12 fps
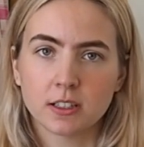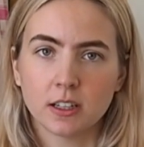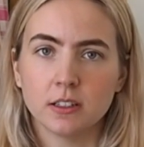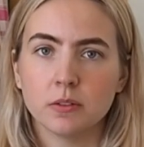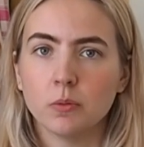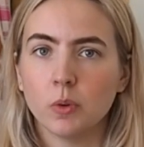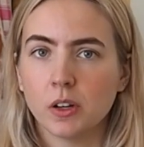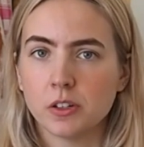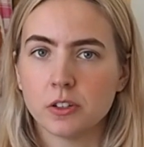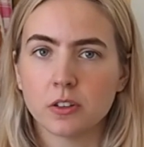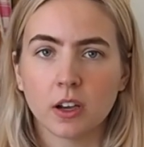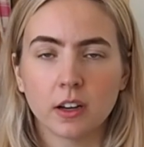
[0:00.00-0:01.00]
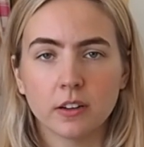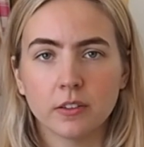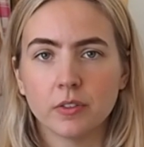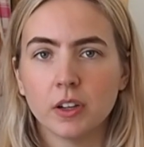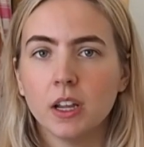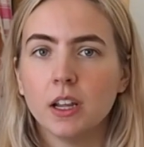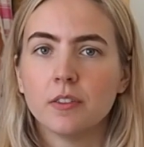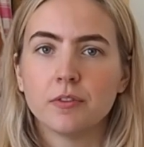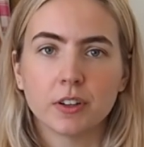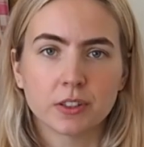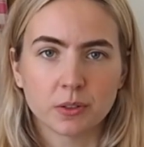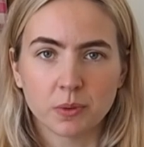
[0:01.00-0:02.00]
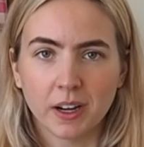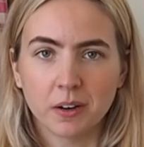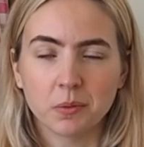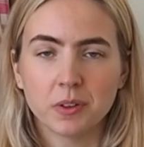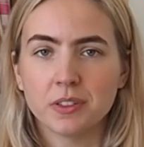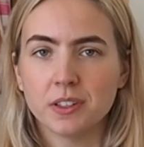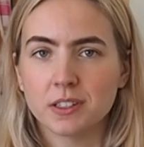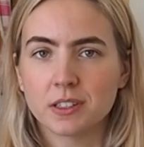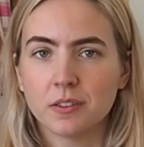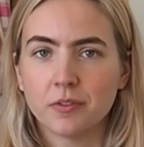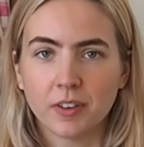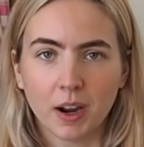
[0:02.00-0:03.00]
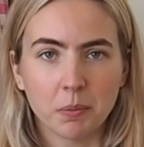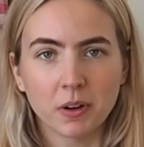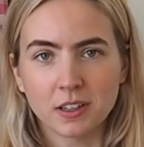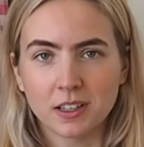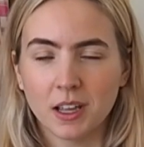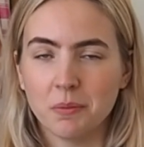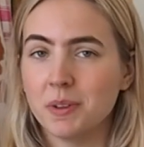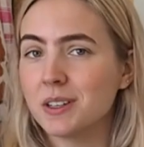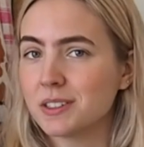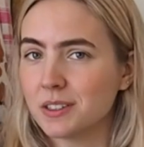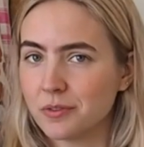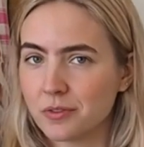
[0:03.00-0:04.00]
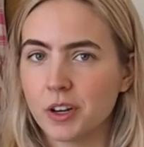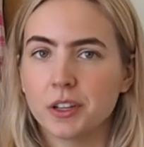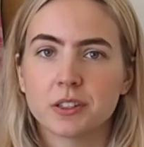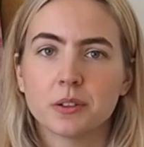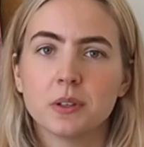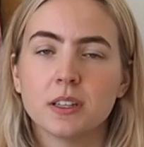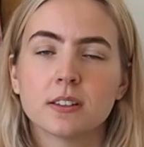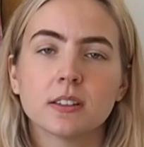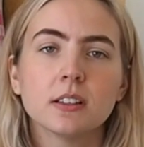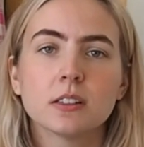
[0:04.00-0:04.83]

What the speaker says: I didn't want to kind of fuss around with this fabric again because it frays so easily.